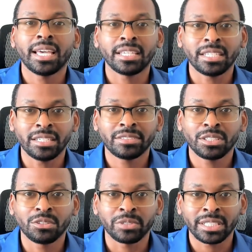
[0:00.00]
and gives the
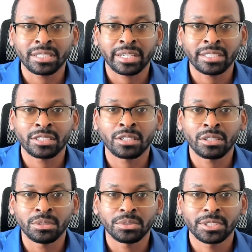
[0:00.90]
green light to
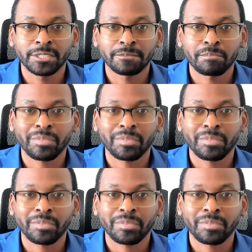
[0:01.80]
close.